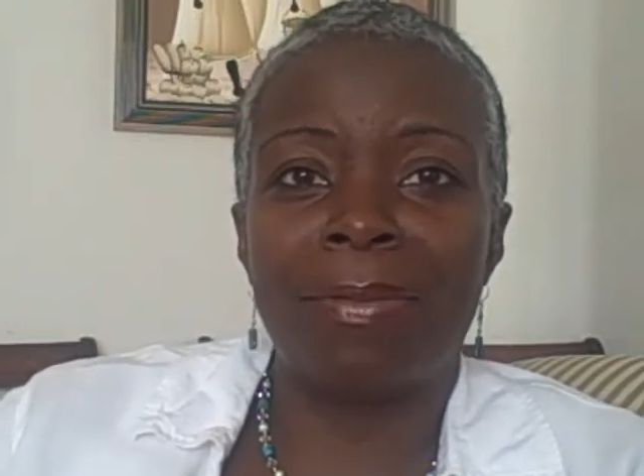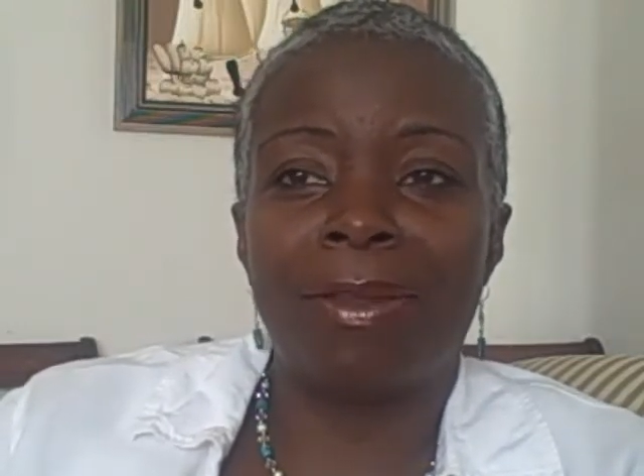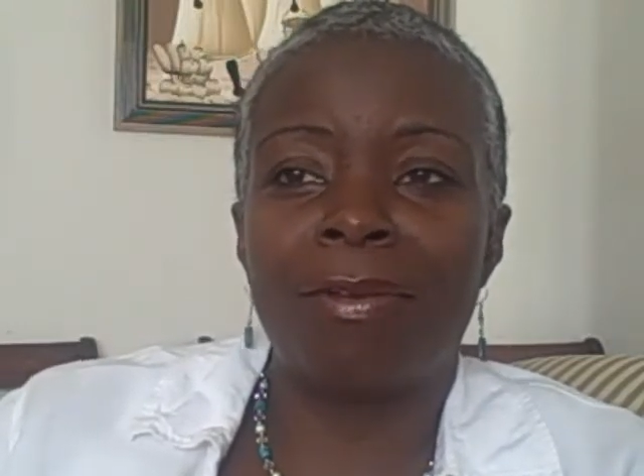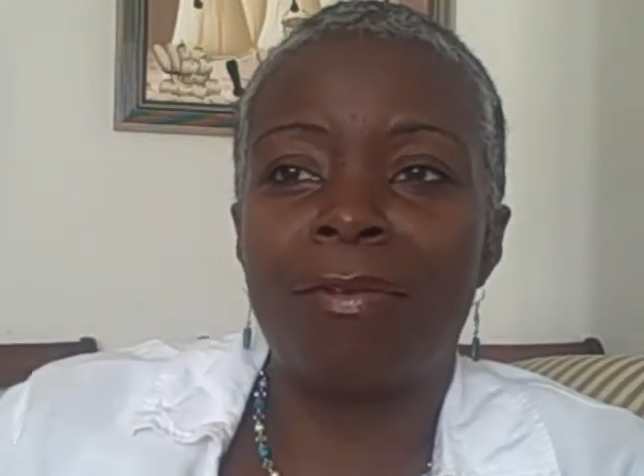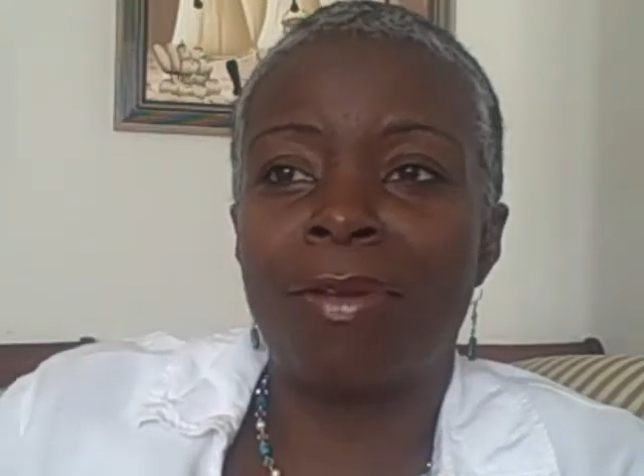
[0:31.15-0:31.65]
but
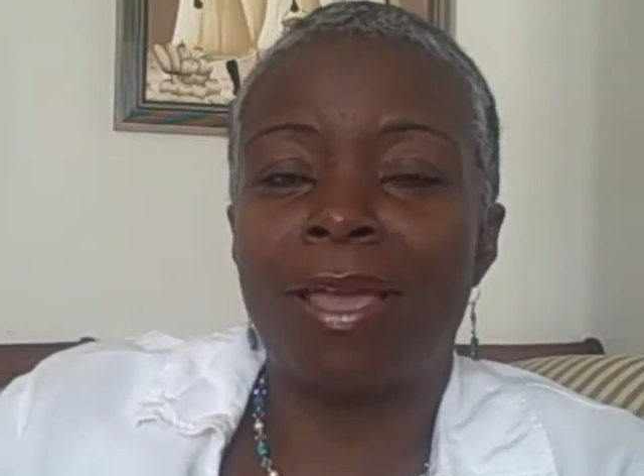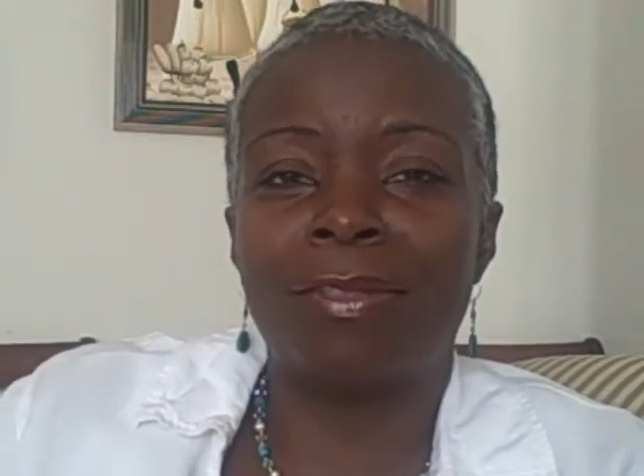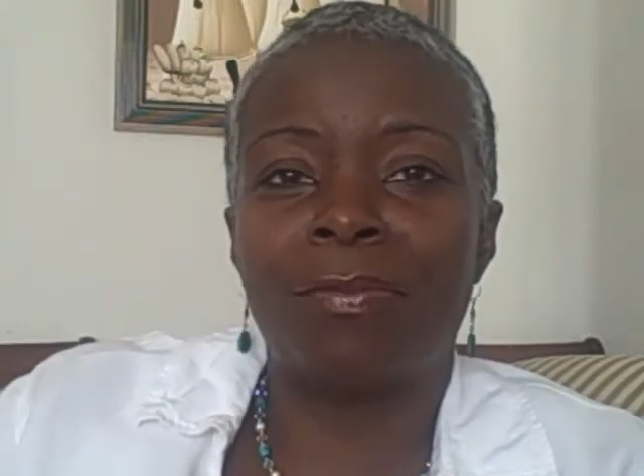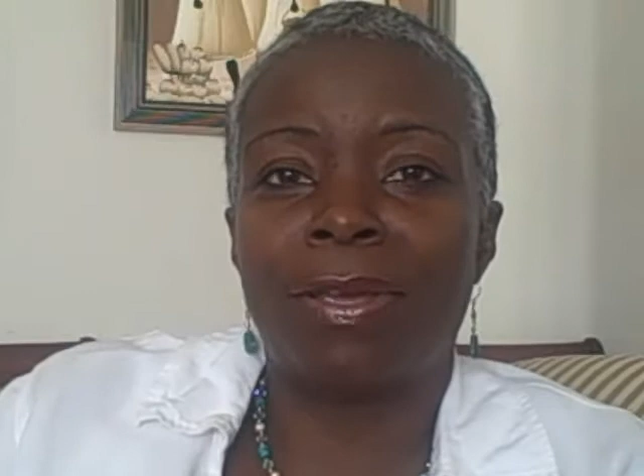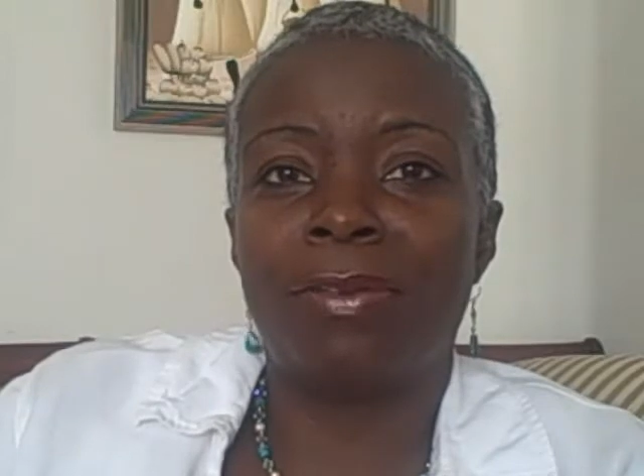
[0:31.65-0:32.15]
our
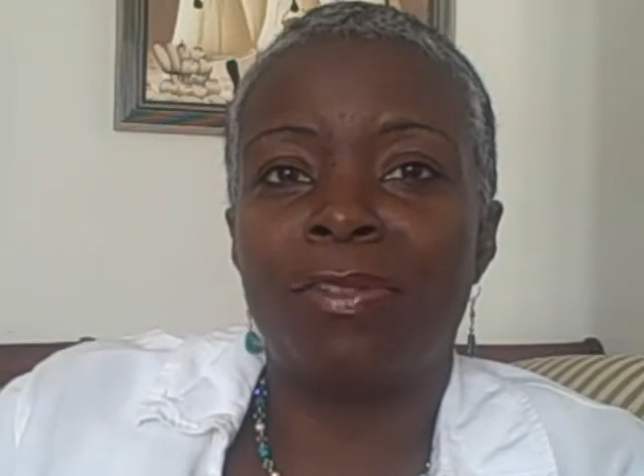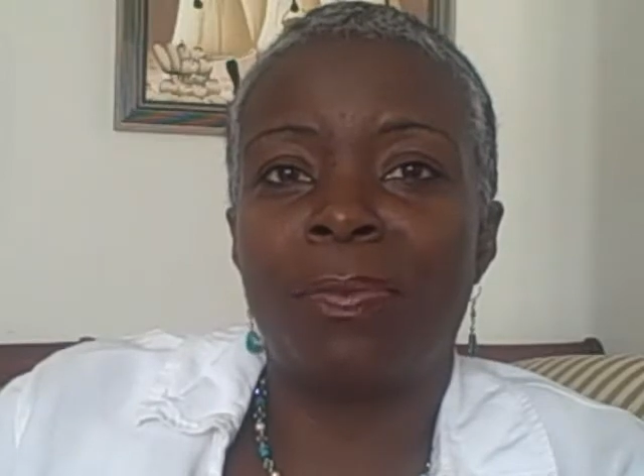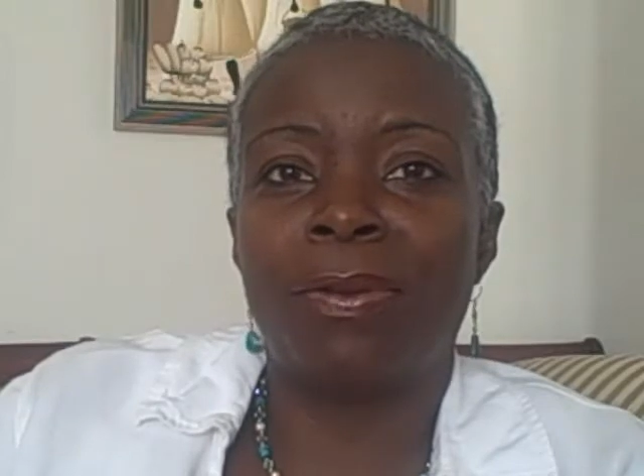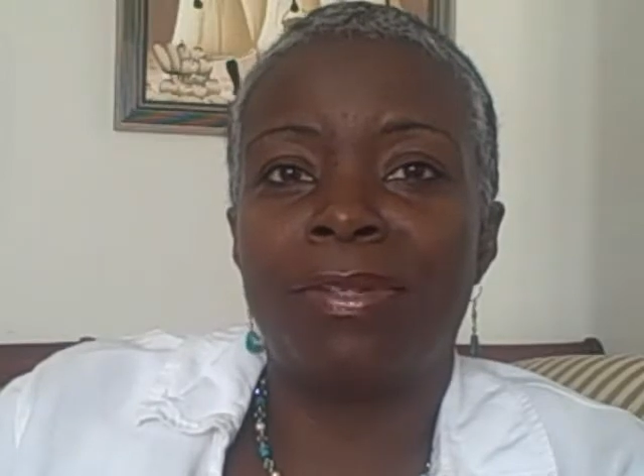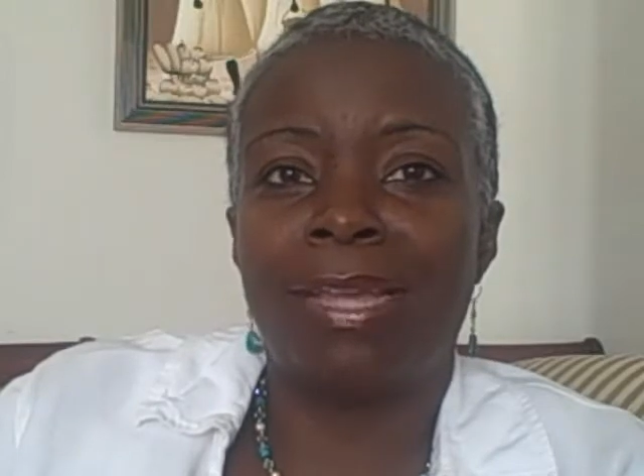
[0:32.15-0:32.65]
courthouse records
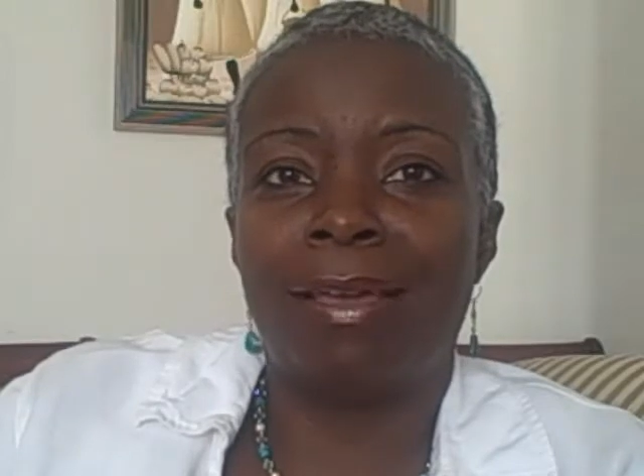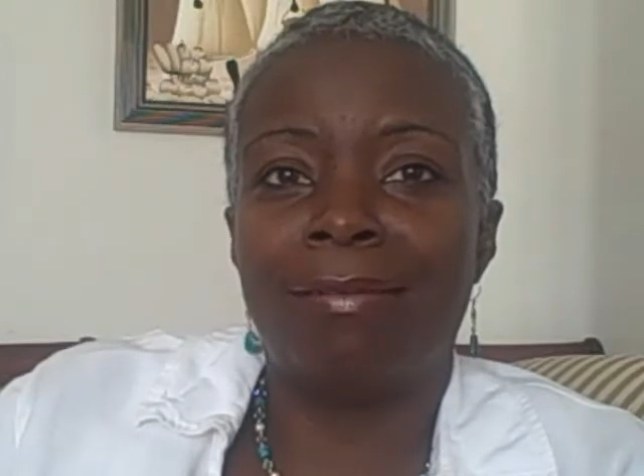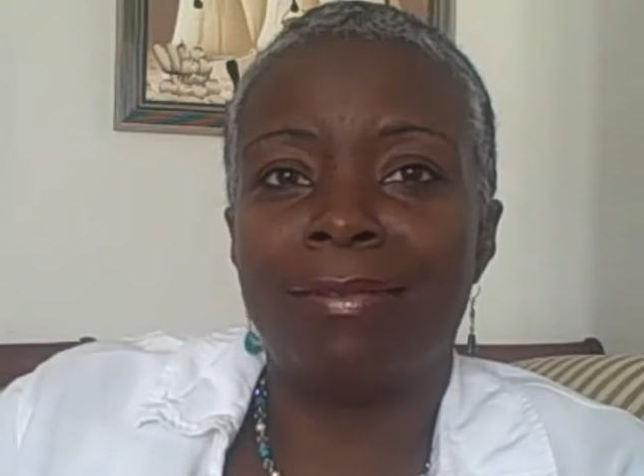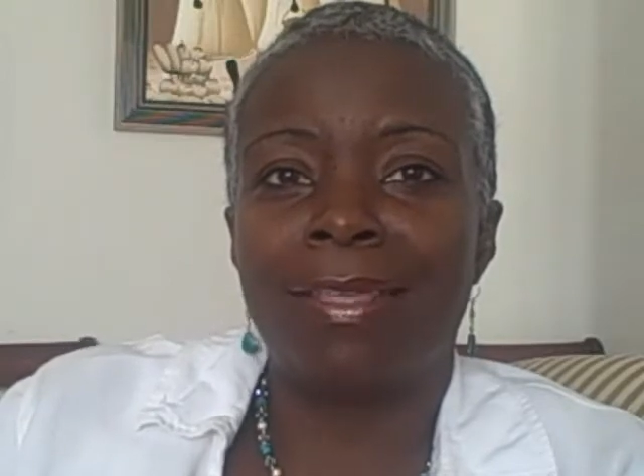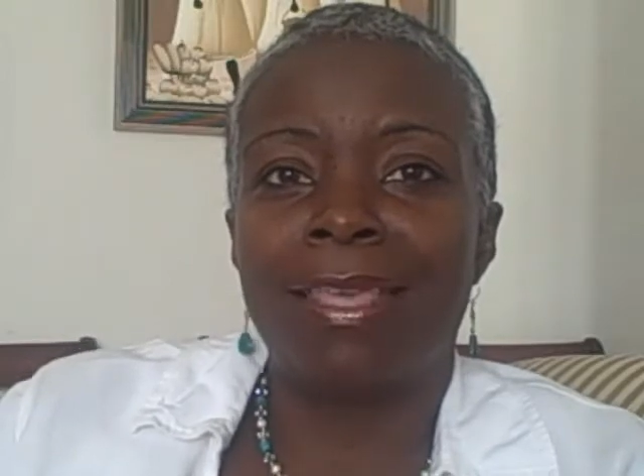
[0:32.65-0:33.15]
burned
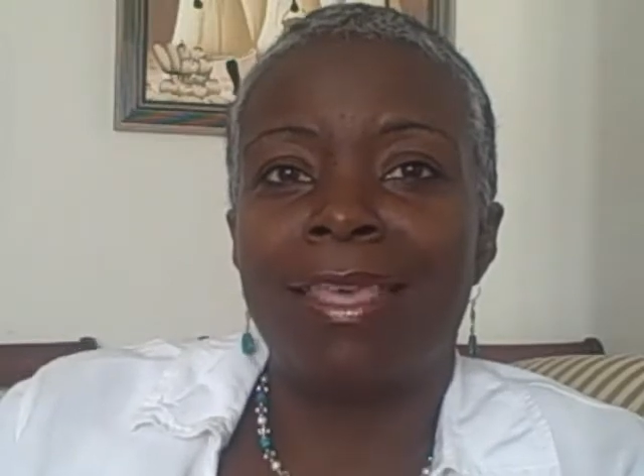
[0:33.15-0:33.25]
down,